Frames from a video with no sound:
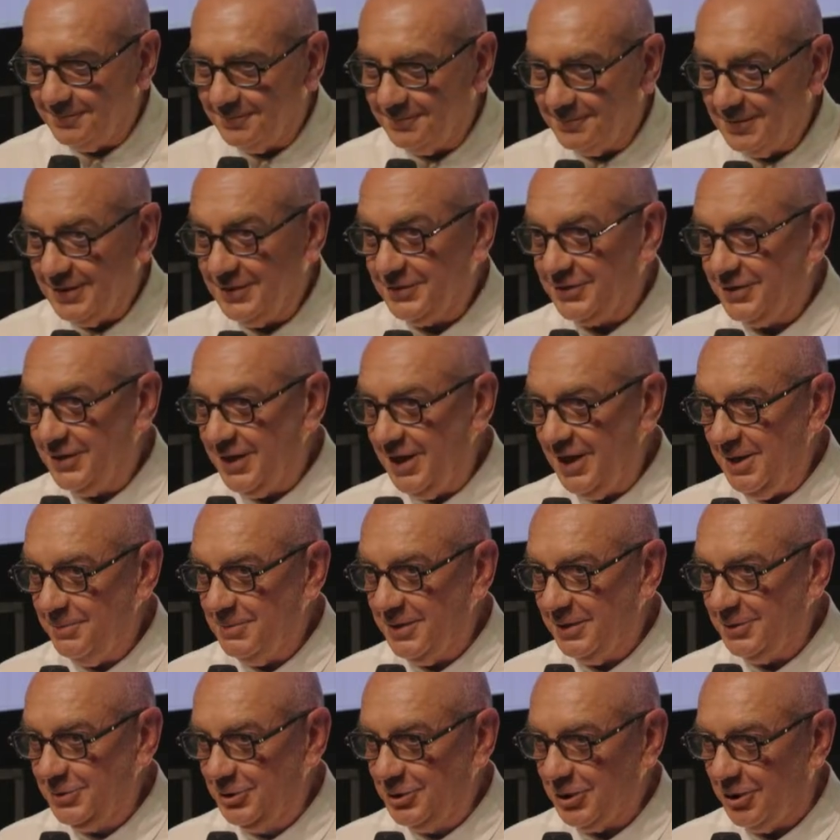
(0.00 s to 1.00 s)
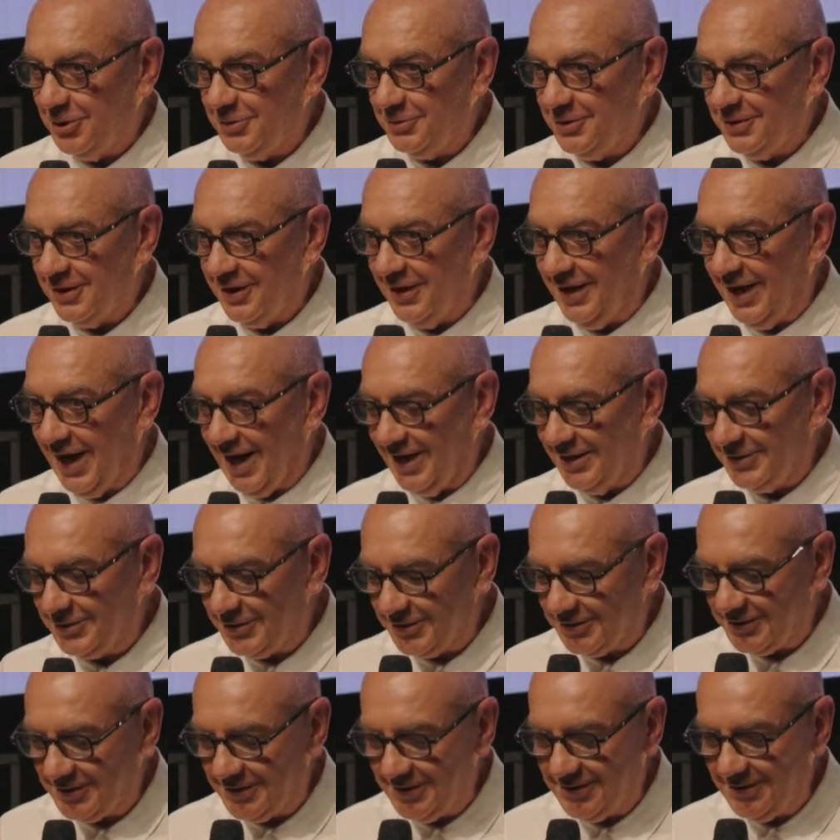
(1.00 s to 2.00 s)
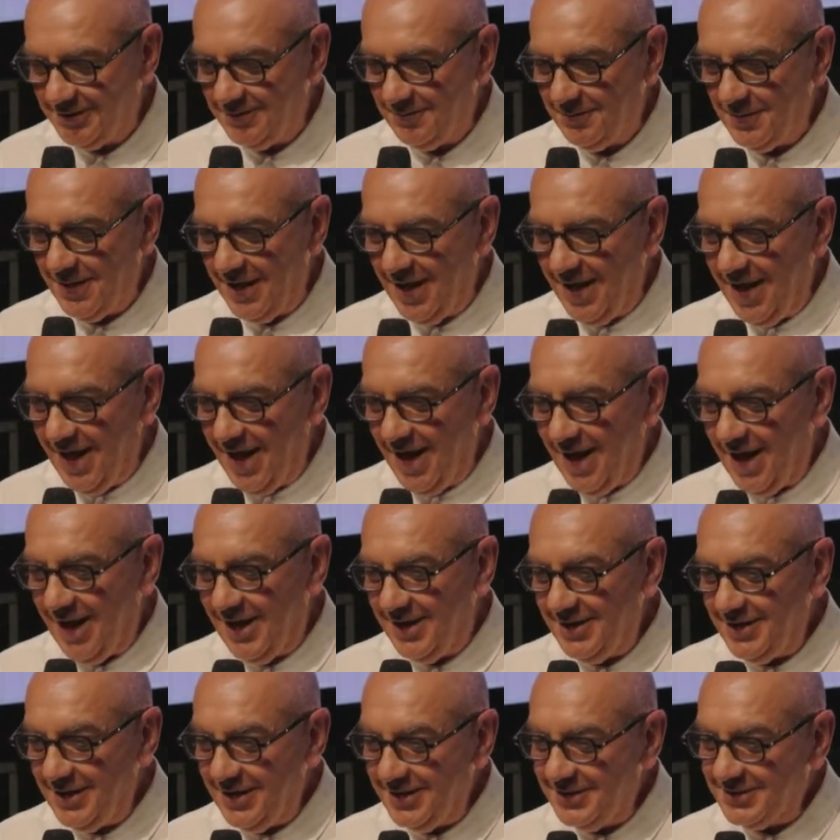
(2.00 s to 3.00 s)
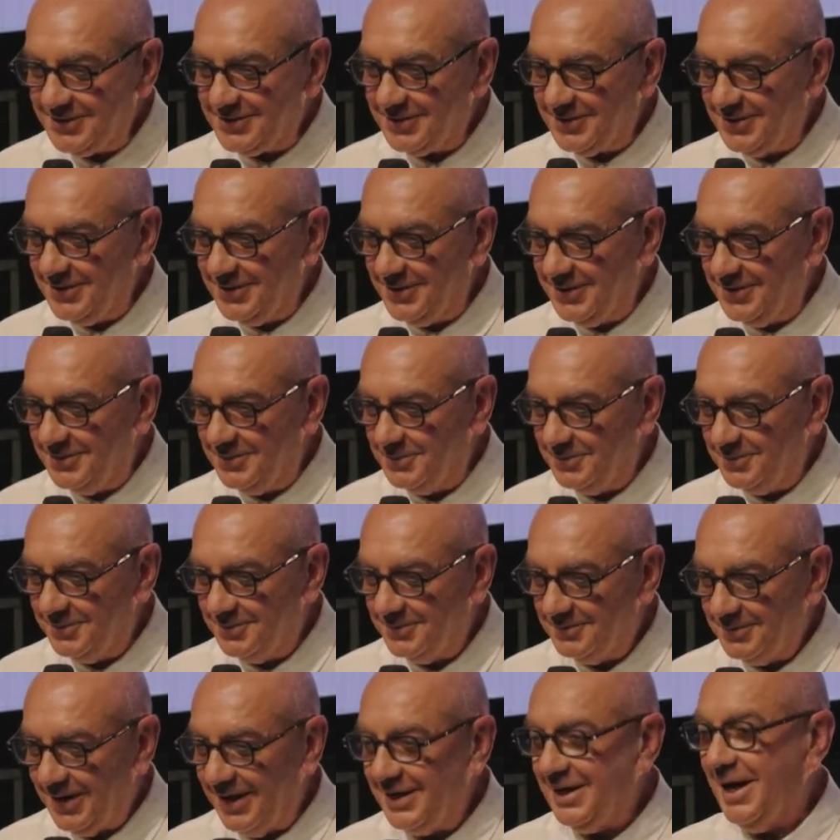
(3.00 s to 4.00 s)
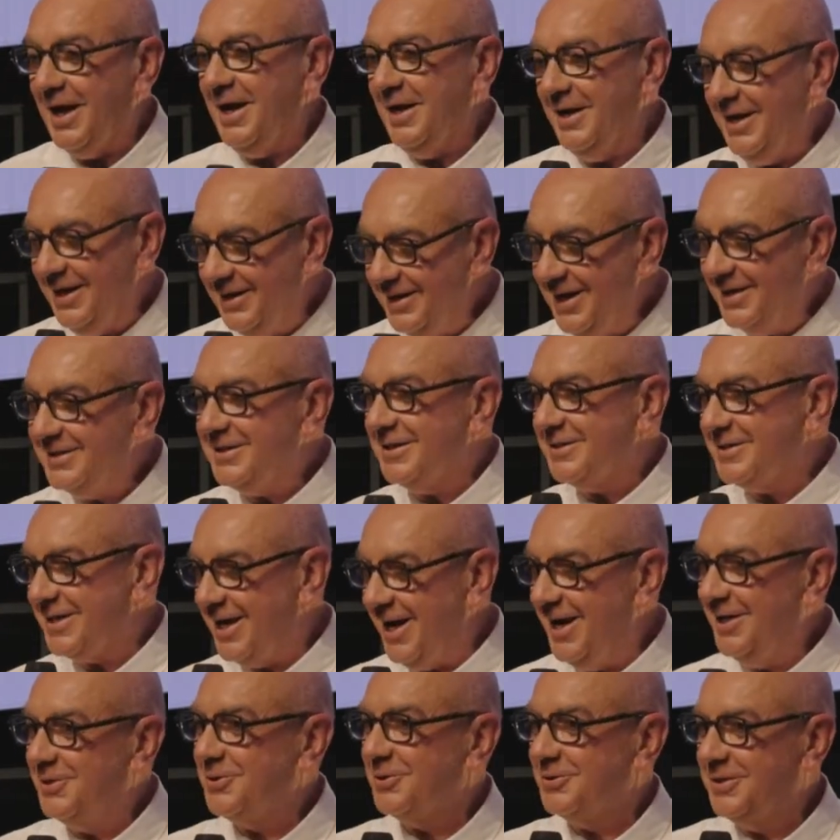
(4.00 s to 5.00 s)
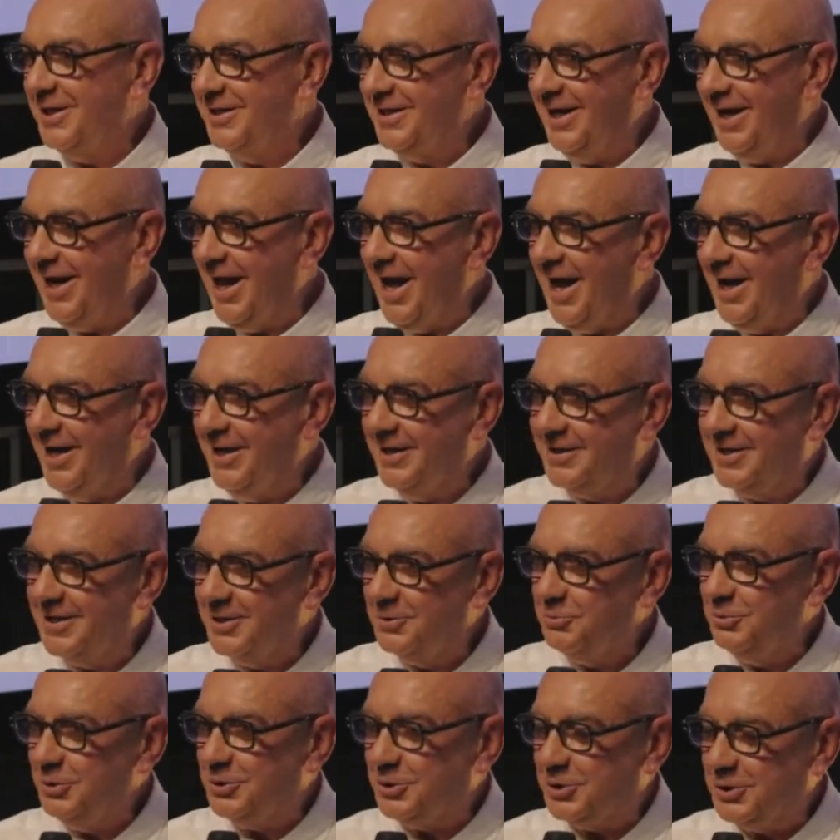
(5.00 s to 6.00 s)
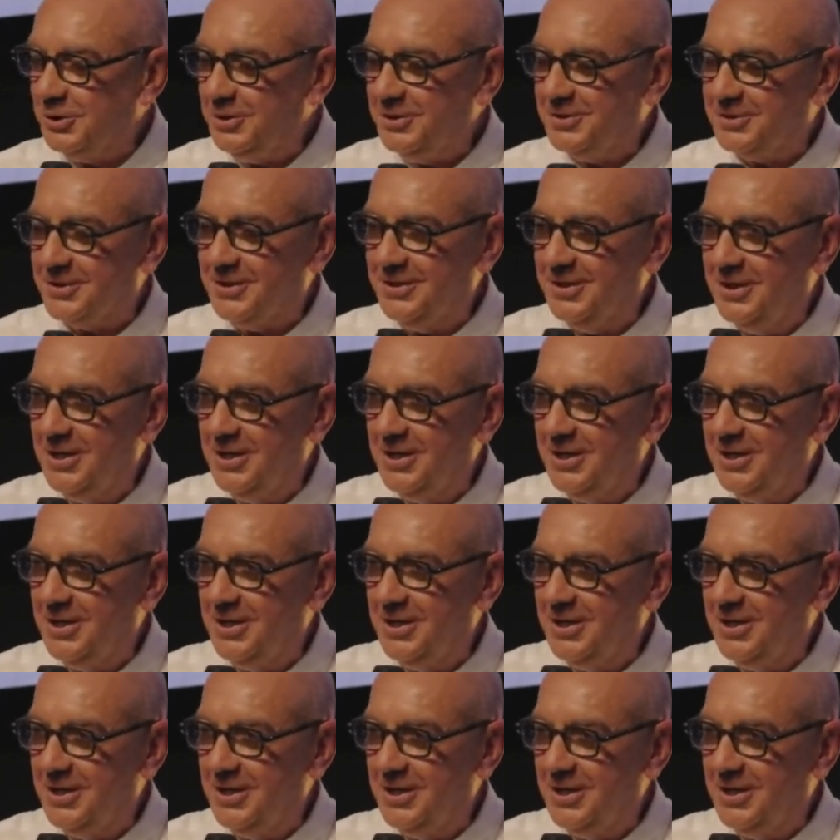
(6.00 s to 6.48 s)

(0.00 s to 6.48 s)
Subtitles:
His name is John Lanchester. And he has another title that I like, which is